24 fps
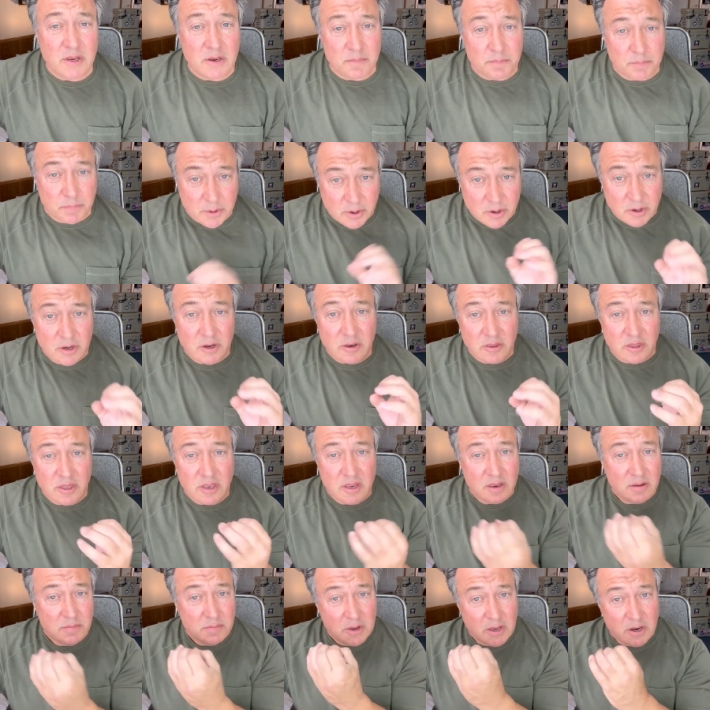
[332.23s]
and bark at
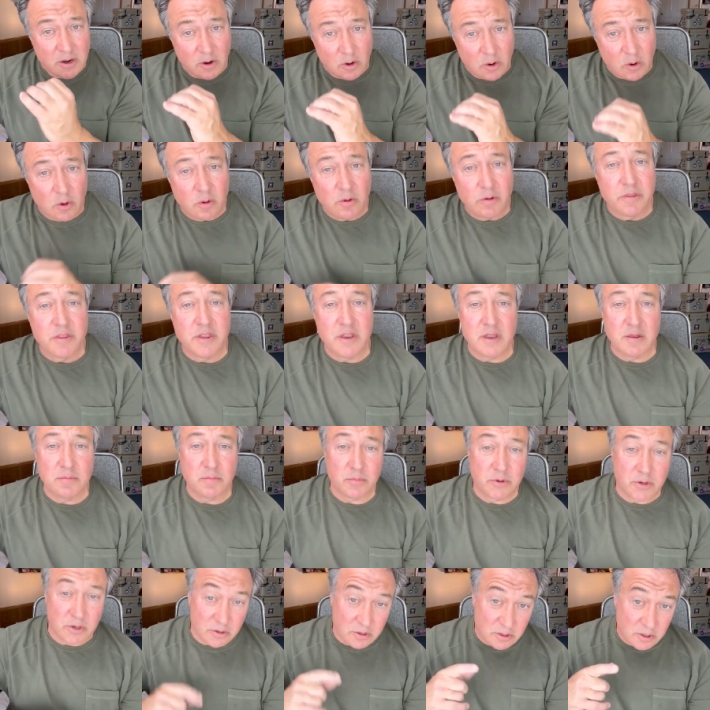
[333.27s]
them and hold them
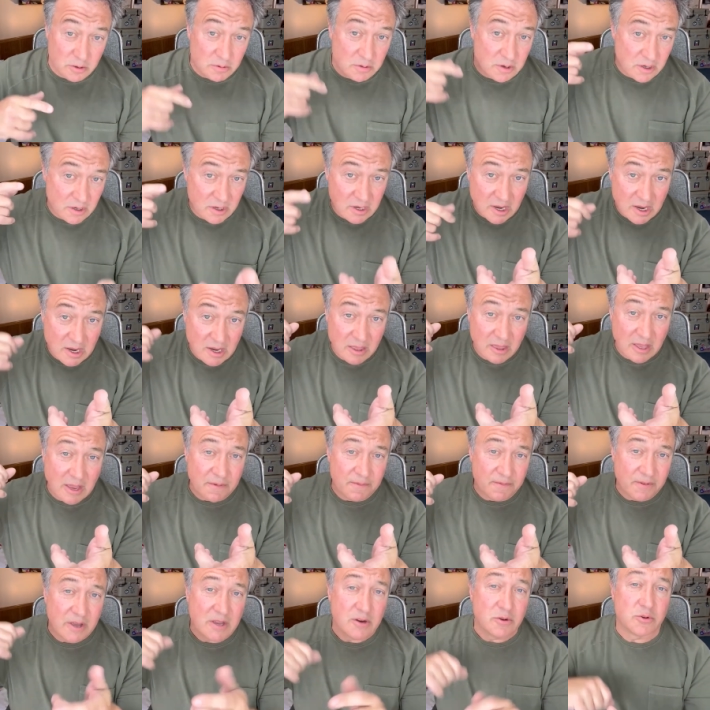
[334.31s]
till you can take
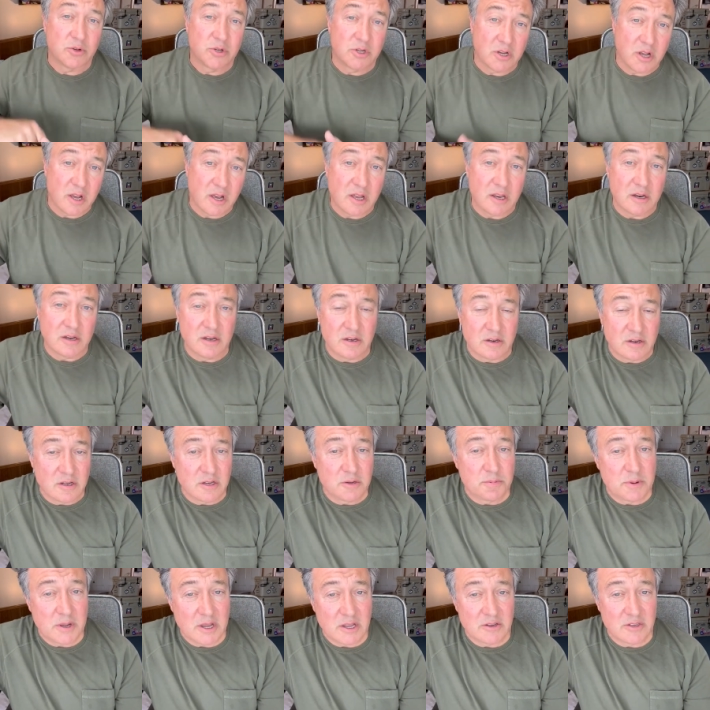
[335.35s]
that final shot and
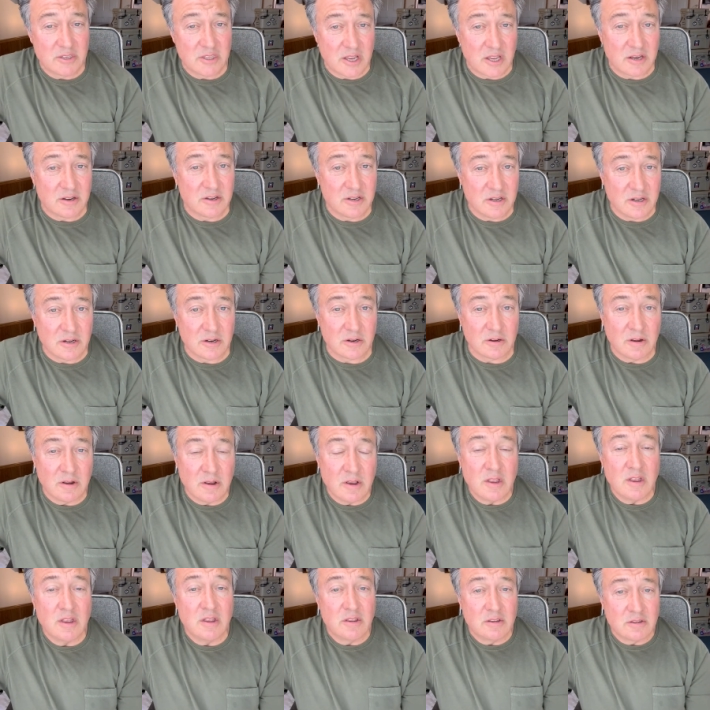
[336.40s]
dispatch that deer.
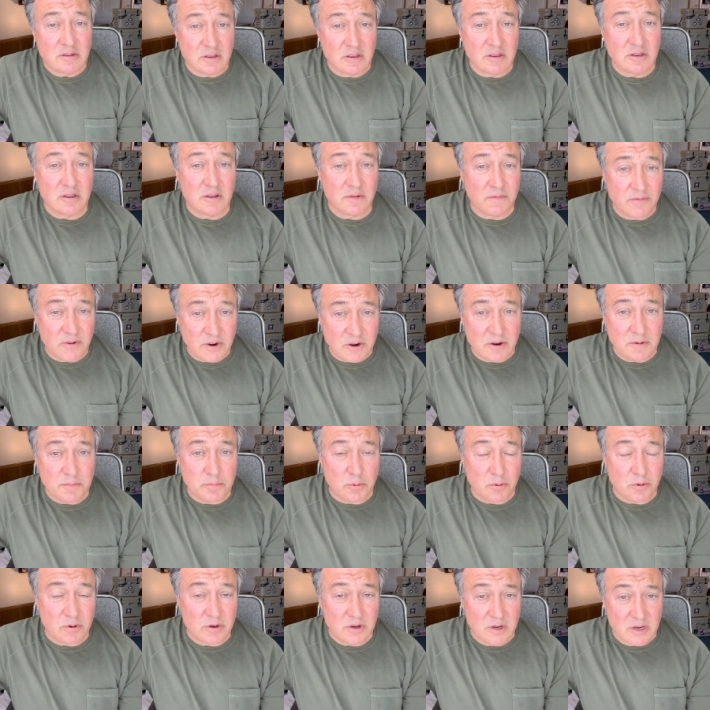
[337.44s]
So this is a very
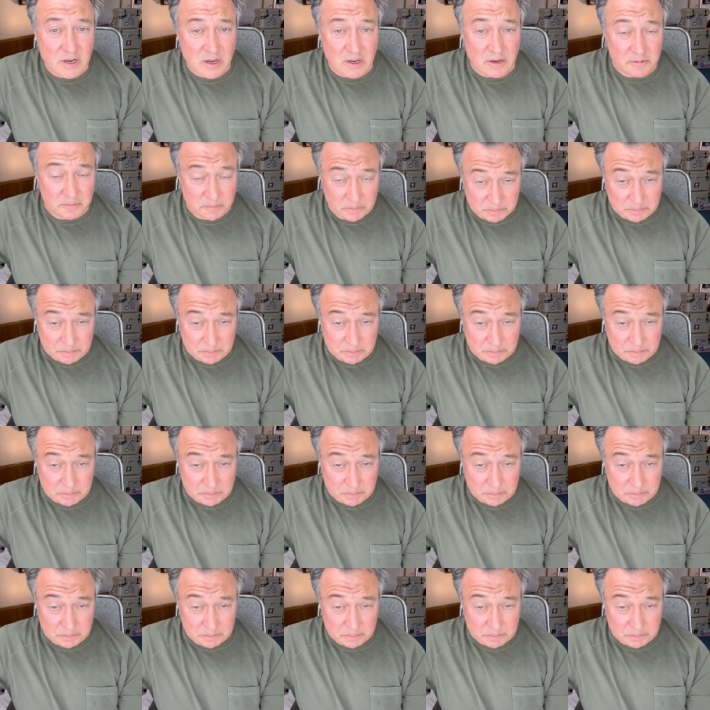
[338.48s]
important test.